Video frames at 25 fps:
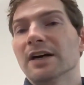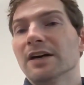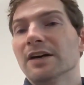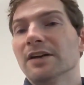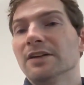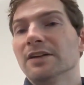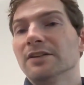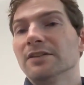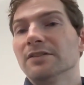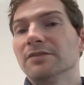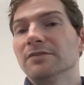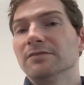
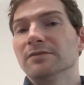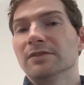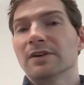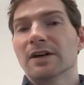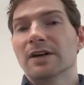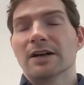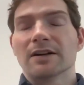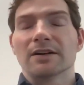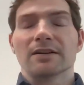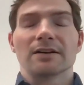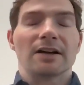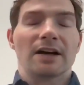
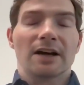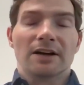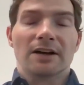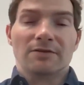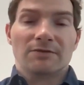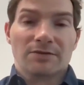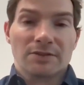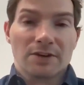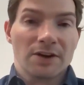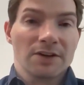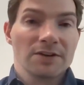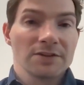
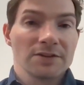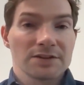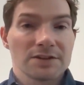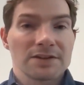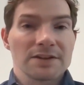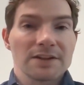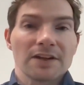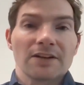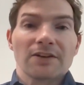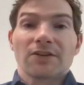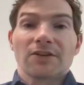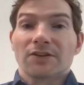I've
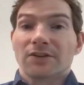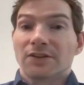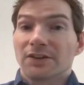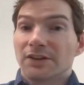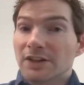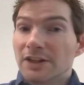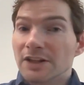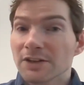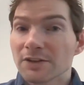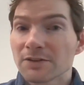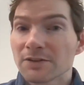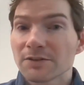learned in the
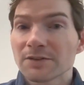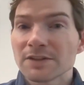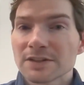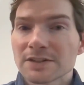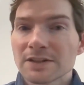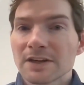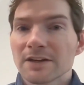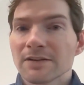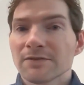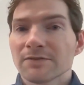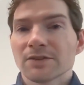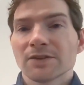
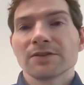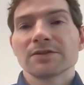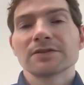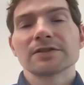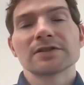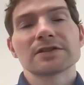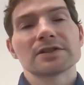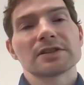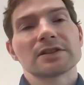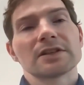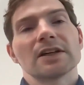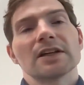theories I've
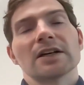learned